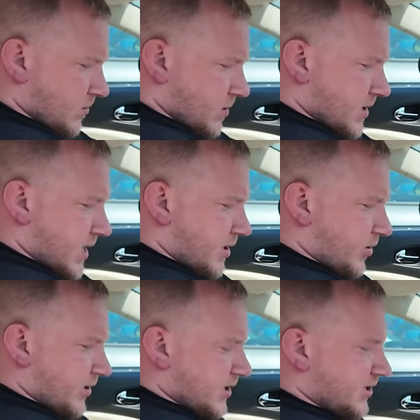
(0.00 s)
But then
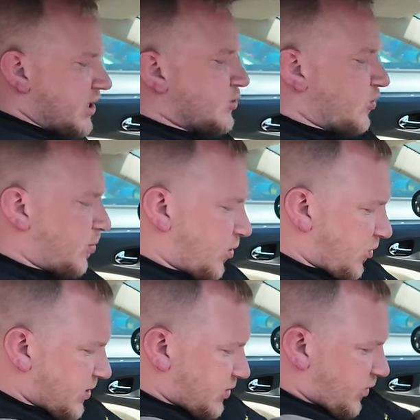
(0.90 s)
on the essential
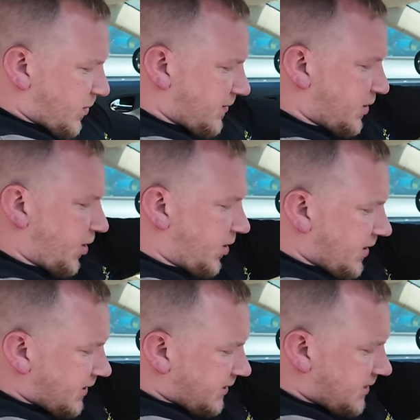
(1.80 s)
report, which is what we've got,
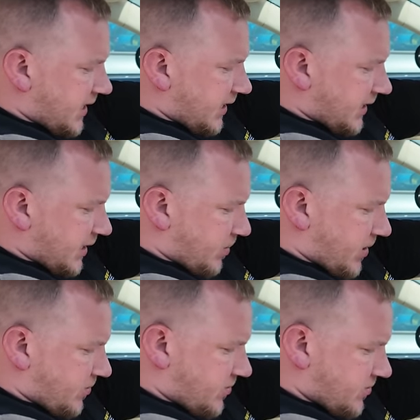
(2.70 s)
it doesn't say anything
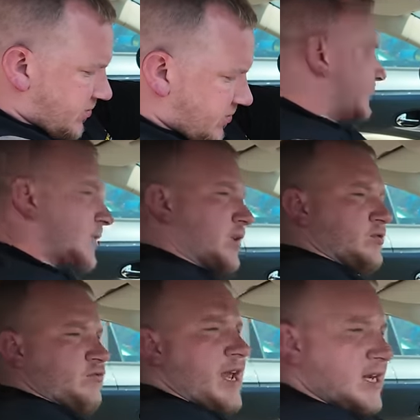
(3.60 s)
about
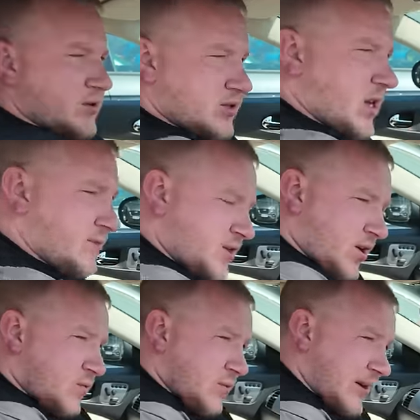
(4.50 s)
radio stuff.
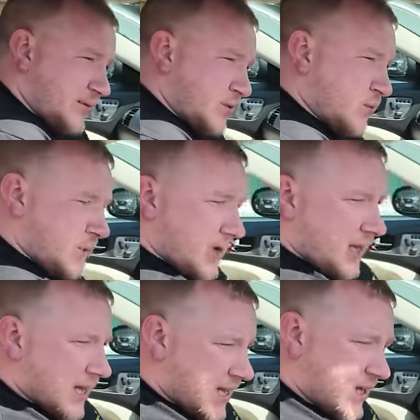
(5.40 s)
So we'll have to plug
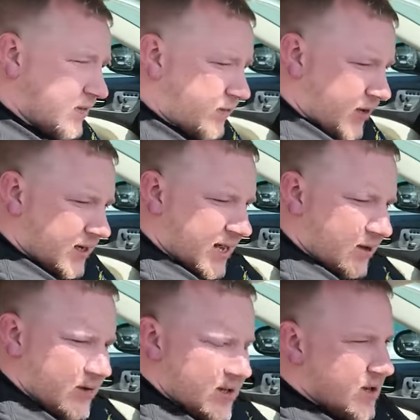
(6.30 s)
it in and find
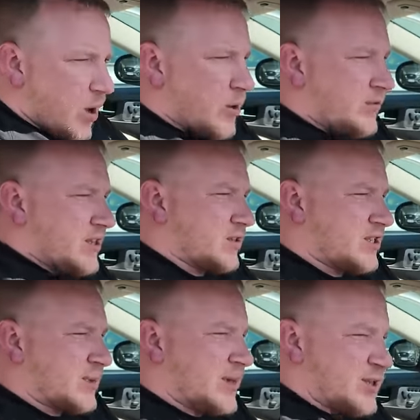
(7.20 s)
out. I wonder if that's got
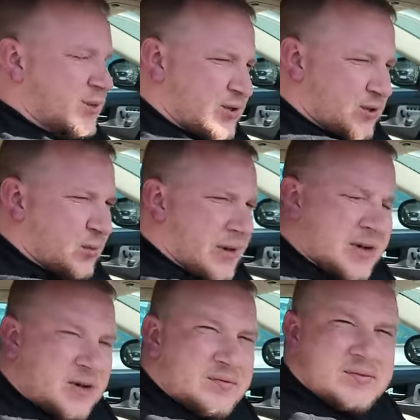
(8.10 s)
something to do with the door
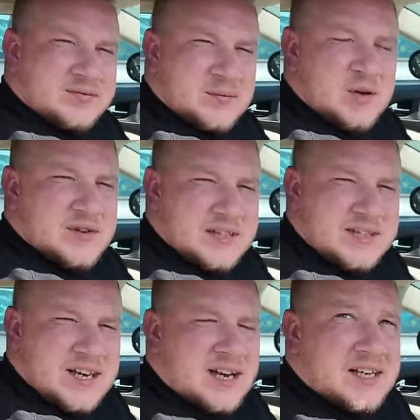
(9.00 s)
being off. I wonder if it's going
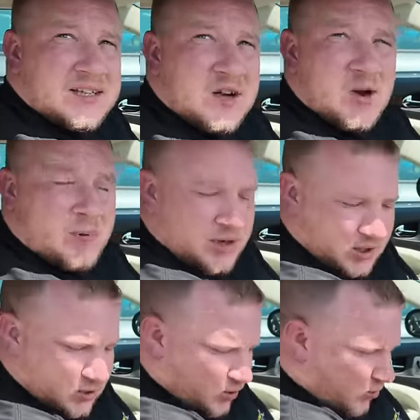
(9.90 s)
to say like it's got a body
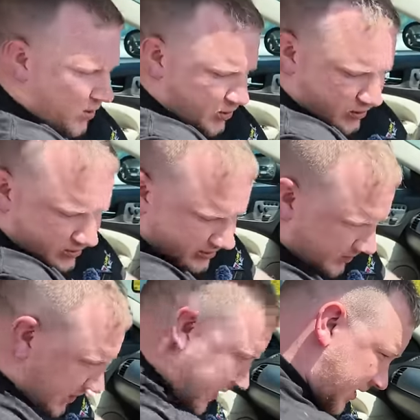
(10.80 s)
control module or
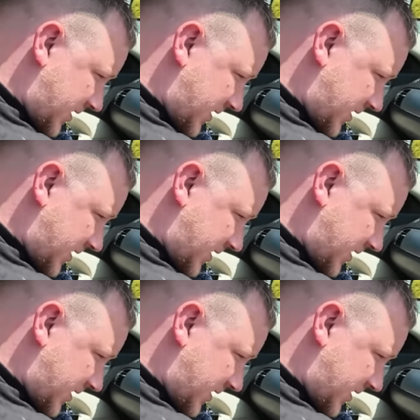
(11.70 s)
something